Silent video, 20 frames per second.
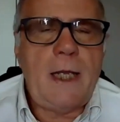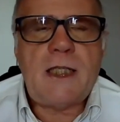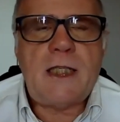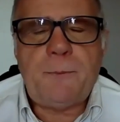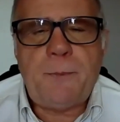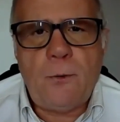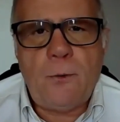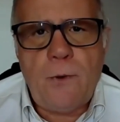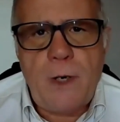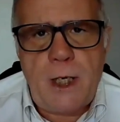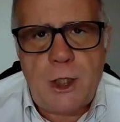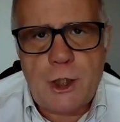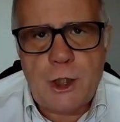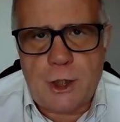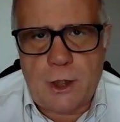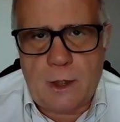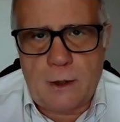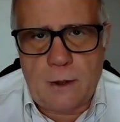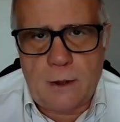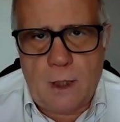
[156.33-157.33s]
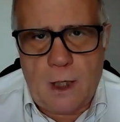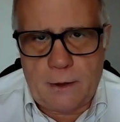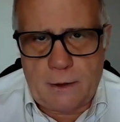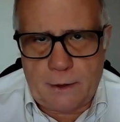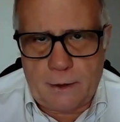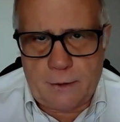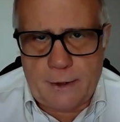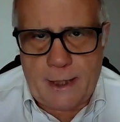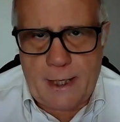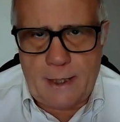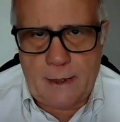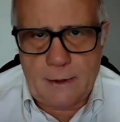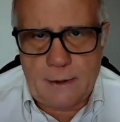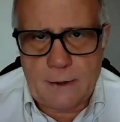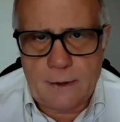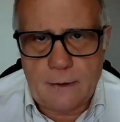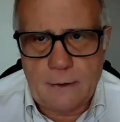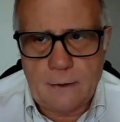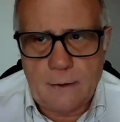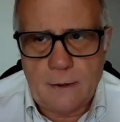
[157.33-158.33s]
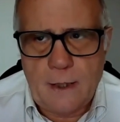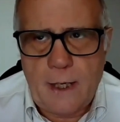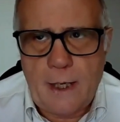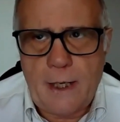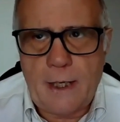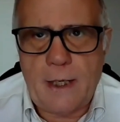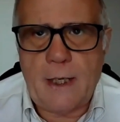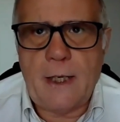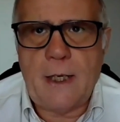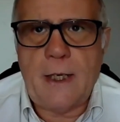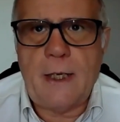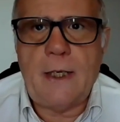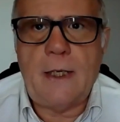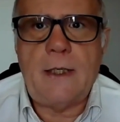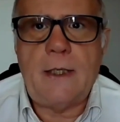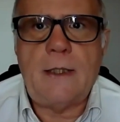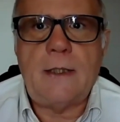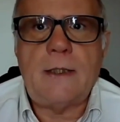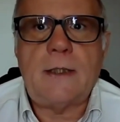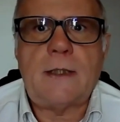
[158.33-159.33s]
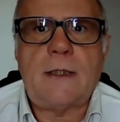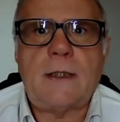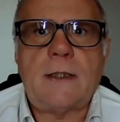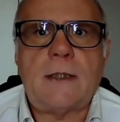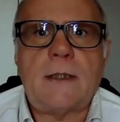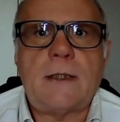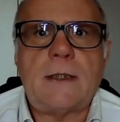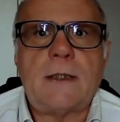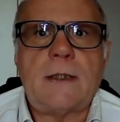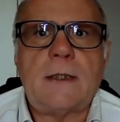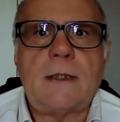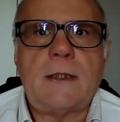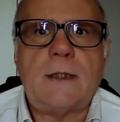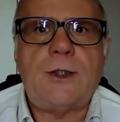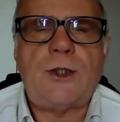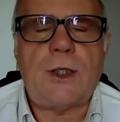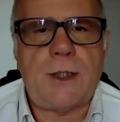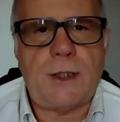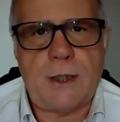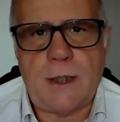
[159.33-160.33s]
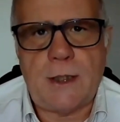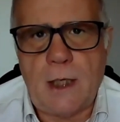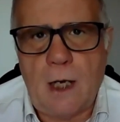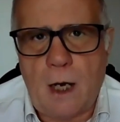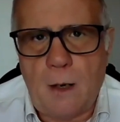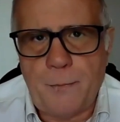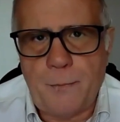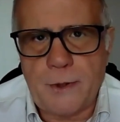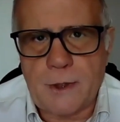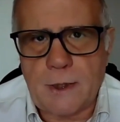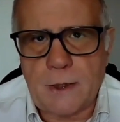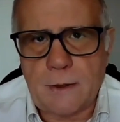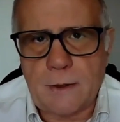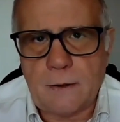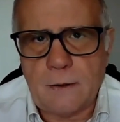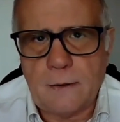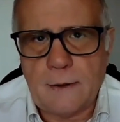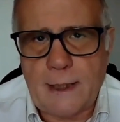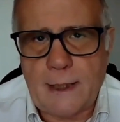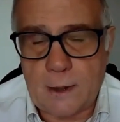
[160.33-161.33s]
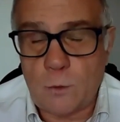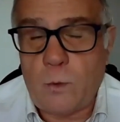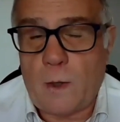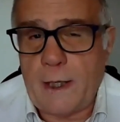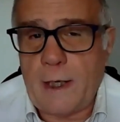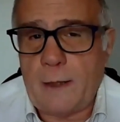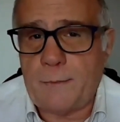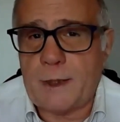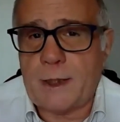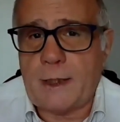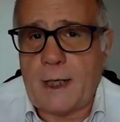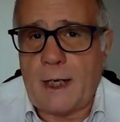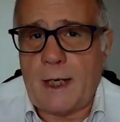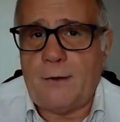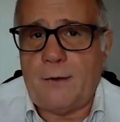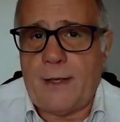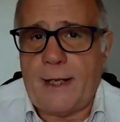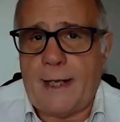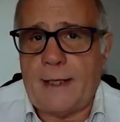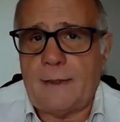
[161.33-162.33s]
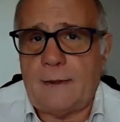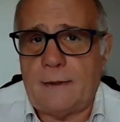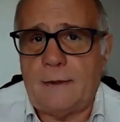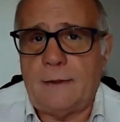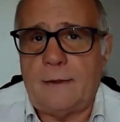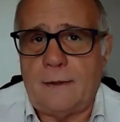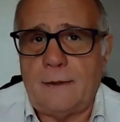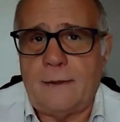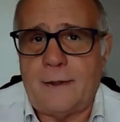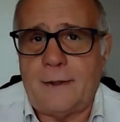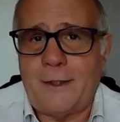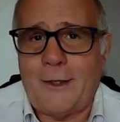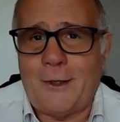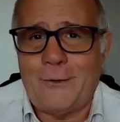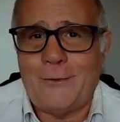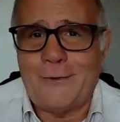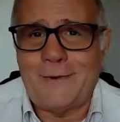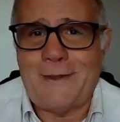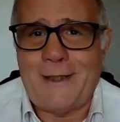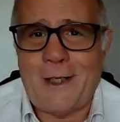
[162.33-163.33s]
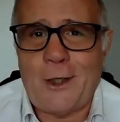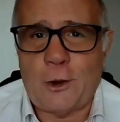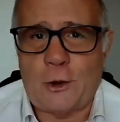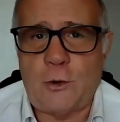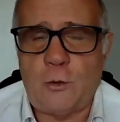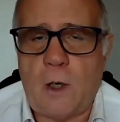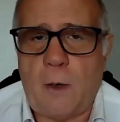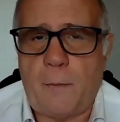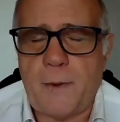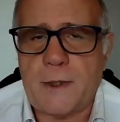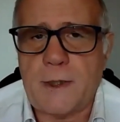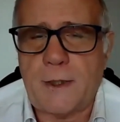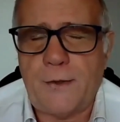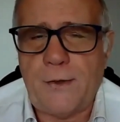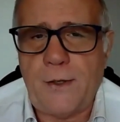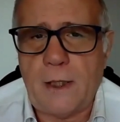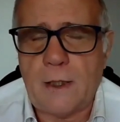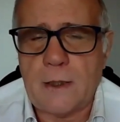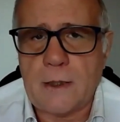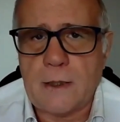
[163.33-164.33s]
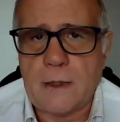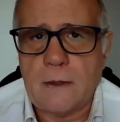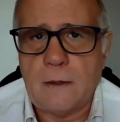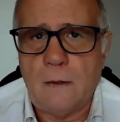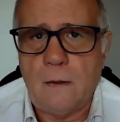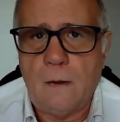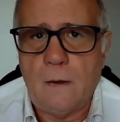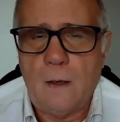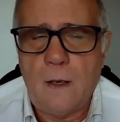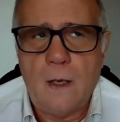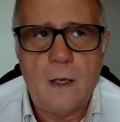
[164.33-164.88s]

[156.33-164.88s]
Inspiration, on the other hand, is just the opposite. That's why I'm saying that, they are two opposite things.